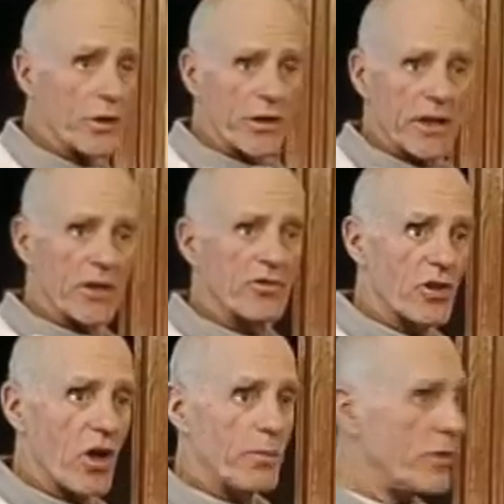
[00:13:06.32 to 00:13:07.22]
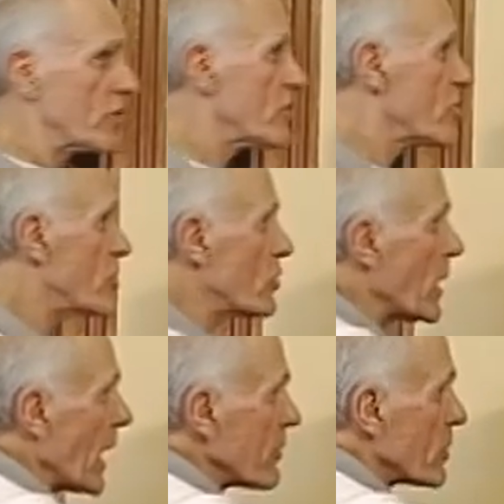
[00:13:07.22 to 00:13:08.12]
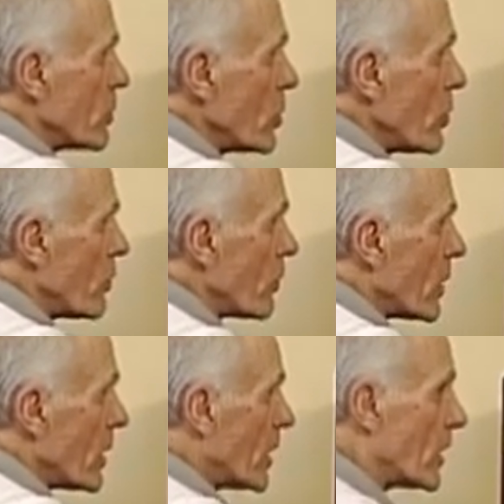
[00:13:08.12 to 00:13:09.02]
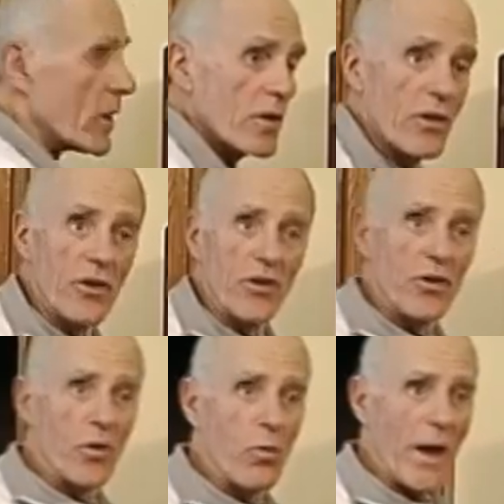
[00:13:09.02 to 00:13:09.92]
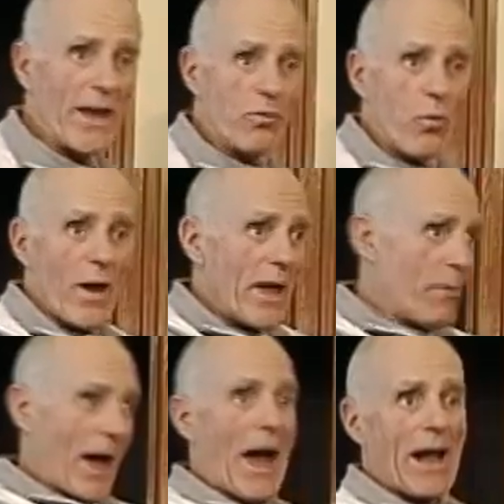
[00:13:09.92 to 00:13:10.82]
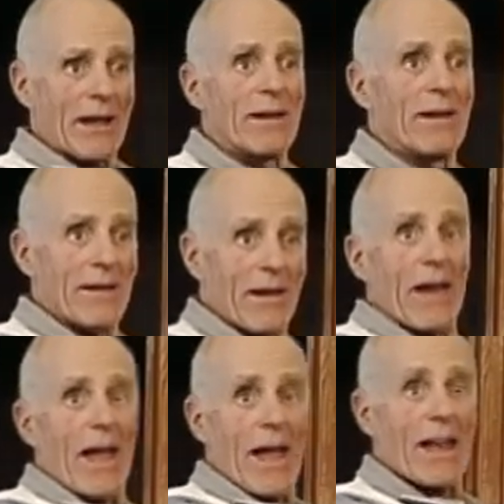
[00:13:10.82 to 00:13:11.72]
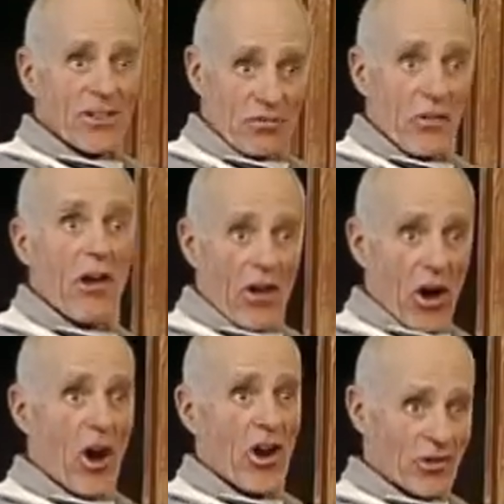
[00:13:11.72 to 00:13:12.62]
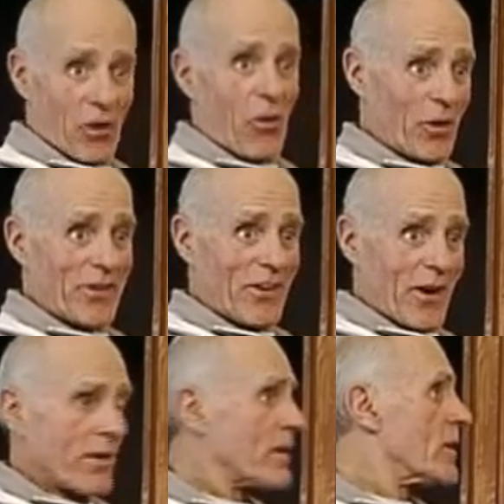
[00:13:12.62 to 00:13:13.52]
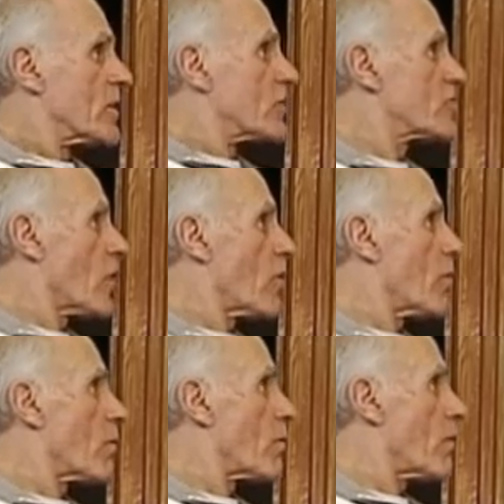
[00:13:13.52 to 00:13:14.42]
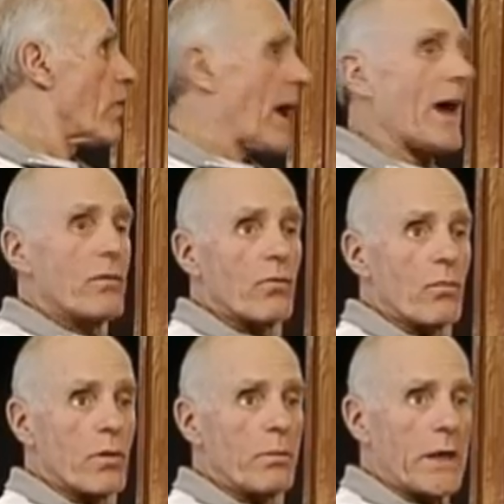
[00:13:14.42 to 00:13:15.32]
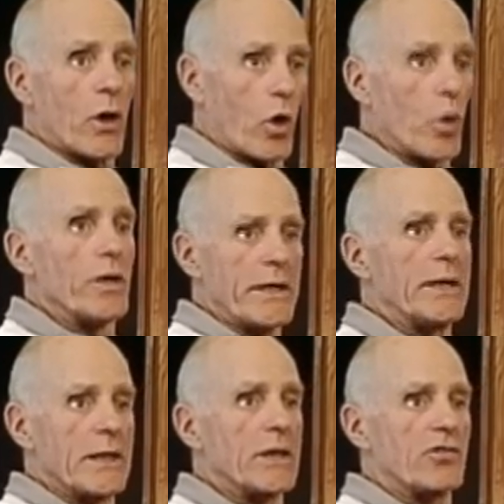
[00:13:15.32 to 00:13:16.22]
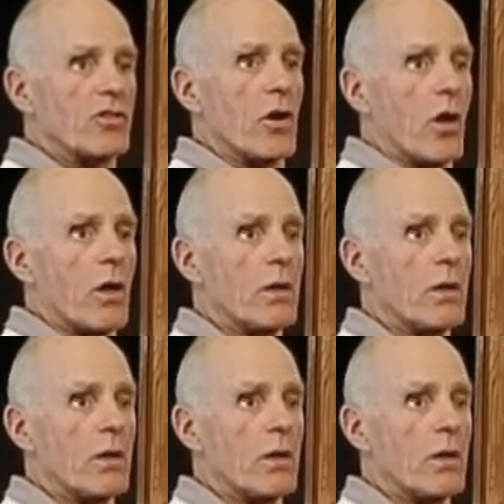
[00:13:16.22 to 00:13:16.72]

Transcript: it in a stalled position, you'd have to move your weight way back, and it's very hard to hold it there. So that would be holding it in a stall,